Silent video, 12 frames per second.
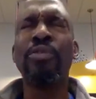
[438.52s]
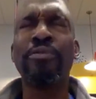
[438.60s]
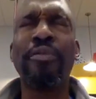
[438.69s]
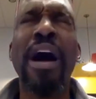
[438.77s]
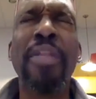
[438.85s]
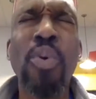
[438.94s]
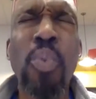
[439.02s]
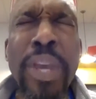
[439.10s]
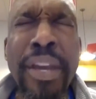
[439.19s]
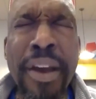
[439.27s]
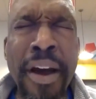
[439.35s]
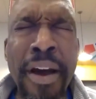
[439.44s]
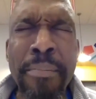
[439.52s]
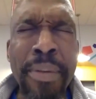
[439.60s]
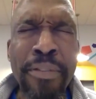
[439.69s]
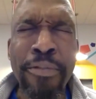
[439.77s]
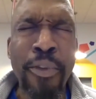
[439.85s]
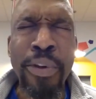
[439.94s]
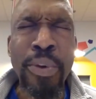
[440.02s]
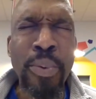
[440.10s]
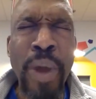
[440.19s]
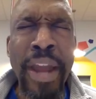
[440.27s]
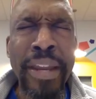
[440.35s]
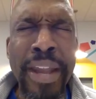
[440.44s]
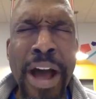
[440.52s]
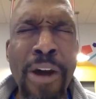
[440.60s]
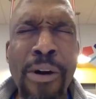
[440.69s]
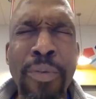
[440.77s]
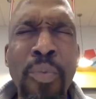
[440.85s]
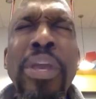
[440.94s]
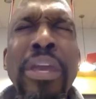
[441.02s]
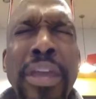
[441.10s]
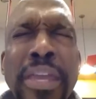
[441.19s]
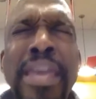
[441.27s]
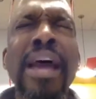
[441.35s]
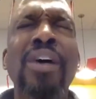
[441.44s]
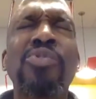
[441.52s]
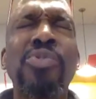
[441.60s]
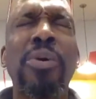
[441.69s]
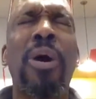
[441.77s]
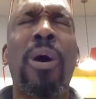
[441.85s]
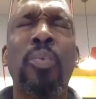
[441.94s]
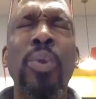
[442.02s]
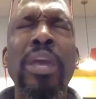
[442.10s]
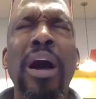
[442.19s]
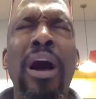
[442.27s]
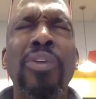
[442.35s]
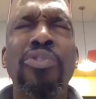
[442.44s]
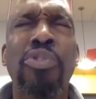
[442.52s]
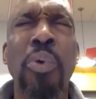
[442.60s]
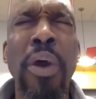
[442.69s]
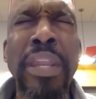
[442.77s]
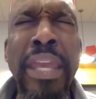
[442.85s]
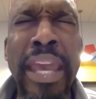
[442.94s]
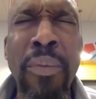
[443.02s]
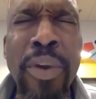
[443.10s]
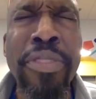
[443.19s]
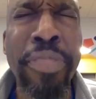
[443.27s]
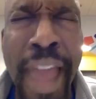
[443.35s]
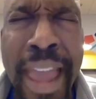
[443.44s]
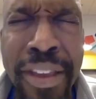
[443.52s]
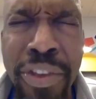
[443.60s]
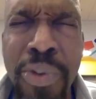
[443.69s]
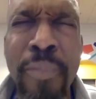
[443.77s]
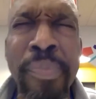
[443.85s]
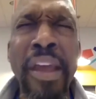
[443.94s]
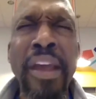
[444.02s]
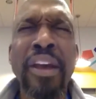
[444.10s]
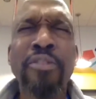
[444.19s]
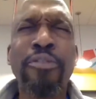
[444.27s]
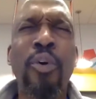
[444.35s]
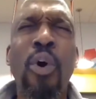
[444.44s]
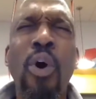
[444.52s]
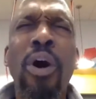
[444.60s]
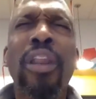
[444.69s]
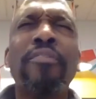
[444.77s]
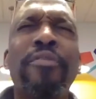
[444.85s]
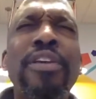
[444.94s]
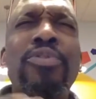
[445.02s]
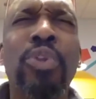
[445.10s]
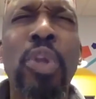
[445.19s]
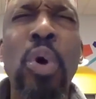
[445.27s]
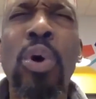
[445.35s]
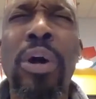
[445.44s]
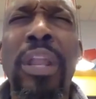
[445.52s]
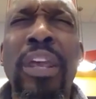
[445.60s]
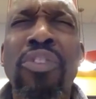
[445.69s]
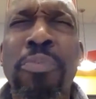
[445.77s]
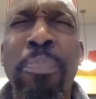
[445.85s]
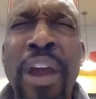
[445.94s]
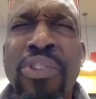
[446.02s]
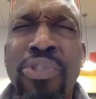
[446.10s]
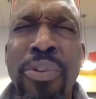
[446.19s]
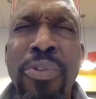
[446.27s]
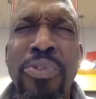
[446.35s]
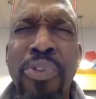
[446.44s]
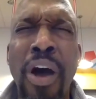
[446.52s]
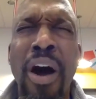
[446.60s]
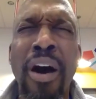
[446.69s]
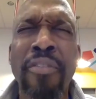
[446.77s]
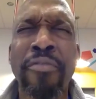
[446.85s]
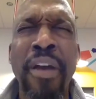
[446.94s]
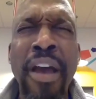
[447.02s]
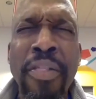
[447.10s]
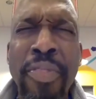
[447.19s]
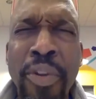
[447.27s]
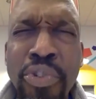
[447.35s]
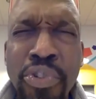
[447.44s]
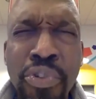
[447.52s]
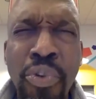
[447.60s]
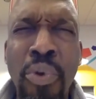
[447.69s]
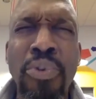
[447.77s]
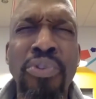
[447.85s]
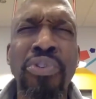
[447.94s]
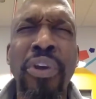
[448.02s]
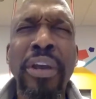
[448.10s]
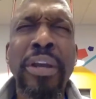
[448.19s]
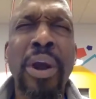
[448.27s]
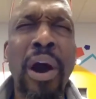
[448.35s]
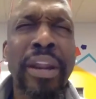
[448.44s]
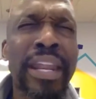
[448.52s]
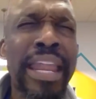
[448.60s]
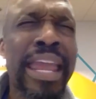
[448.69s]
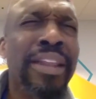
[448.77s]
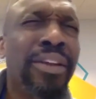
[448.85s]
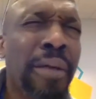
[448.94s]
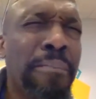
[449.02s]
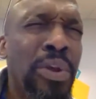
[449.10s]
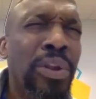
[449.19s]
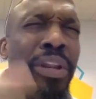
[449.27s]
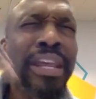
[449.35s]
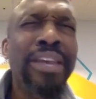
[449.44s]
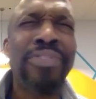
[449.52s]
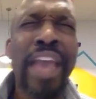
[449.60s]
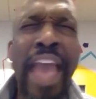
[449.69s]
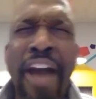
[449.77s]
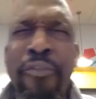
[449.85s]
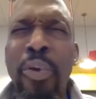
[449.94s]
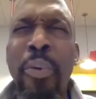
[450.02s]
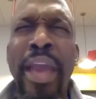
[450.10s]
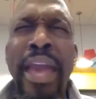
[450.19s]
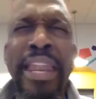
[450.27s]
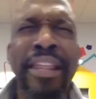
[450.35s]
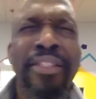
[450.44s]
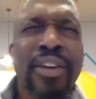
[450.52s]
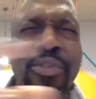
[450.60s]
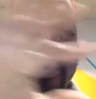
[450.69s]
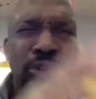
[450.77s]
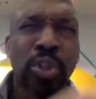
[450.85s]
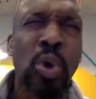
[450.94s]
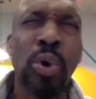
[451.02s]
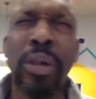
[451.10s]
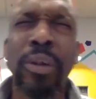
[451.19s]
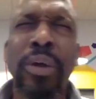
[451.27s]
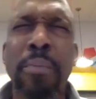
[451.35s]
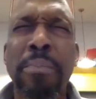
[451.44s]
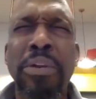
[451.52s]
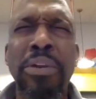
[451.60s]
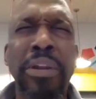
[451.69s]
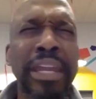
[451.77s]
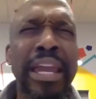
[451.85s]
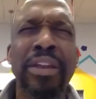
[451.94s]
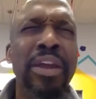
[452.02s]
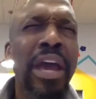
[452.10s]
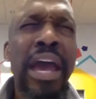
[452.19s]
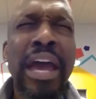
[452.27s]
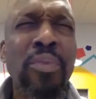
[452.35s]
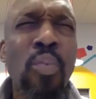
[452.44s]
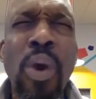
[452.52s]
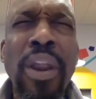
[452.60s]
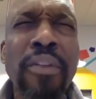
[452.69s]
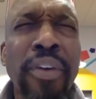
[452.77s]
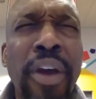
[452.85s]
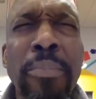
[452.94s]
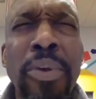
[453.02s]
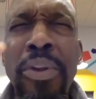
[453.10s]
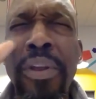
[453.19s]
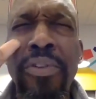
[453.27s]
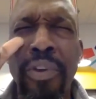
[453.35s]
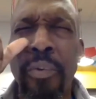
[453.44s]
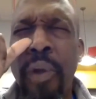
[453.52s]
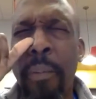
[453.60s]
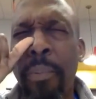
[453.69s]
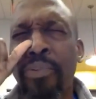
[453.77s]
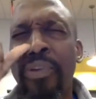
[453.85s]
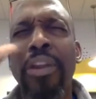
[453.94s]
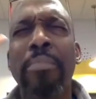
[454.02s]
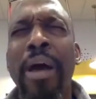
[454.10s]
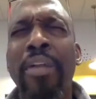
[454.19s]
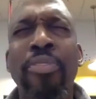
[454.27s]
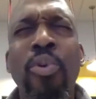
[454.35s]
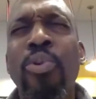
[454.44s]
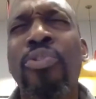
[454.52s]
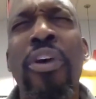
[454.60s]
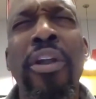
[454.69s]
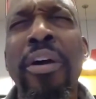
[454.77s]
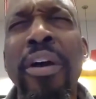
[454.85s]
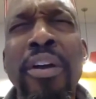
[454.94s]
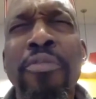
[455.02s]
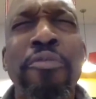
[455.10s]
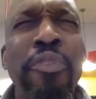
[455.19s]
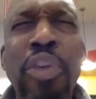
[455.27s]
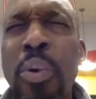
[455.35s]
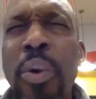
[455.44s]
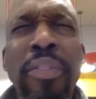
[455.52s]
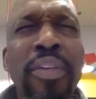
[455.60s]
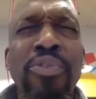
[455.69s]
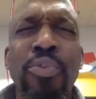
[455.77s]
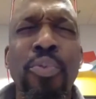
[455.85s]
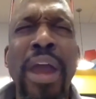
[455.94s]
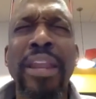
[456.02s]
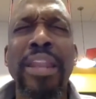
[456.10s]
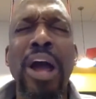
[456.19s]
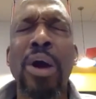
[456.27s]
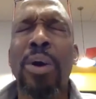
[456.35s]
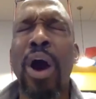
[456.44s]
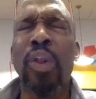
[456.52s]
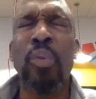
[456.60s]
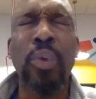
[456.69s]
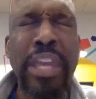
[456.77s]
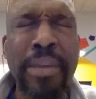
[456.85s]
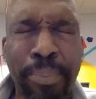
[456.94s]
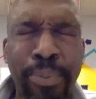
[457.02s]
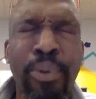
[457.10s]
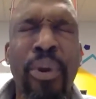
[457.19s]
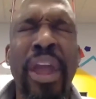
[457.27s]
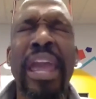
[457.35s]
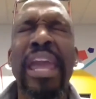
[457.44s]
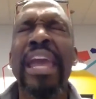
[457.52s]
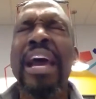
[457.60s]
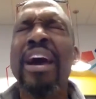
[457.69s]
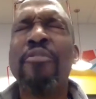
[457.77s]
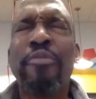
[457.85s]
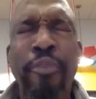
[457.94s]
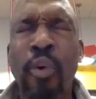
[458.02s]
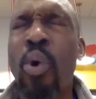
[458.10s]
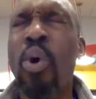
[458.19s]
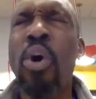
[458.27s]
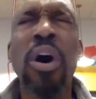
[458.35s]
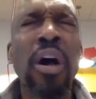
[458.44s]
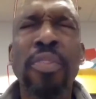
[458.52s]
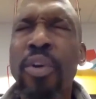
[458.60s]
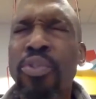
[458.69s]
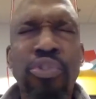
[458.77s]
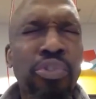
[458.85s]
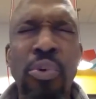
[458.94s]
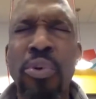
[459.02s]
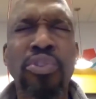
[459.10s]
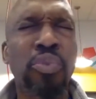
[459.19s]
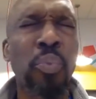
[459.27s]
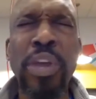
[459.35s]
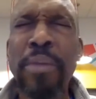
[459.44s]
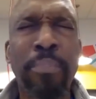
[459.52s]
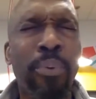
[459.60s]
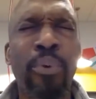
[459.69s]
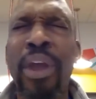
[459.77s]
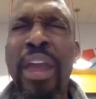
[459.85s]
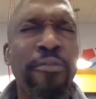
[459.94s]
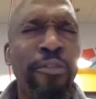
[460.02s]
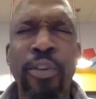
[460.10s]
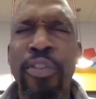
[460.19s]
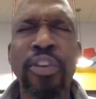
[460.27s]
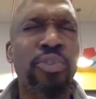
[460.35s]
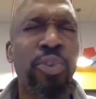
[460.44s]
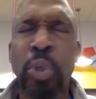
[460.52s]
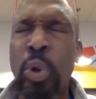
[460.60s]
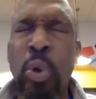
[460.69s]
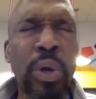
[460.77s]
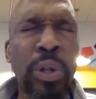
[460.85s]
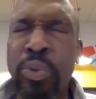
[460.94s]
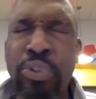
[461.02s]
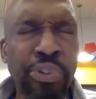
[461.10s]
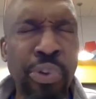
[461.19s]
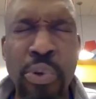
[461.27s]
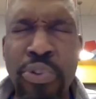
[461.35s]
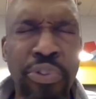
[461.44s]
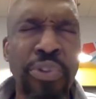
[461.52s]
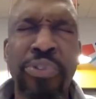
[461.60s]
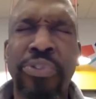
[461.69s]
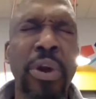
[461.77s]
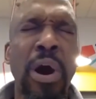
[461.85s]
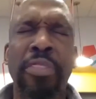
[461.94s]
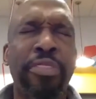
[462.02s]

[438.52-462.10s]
Father, we come before you right now, and we, yes, God, we are joining in. We thank you for all of these local expressions of the church, God, in communities everywhere, and in this local community and whatever communities are represented by those that are viewing this right now. God, we pray for the church. We pray for these local churches, God.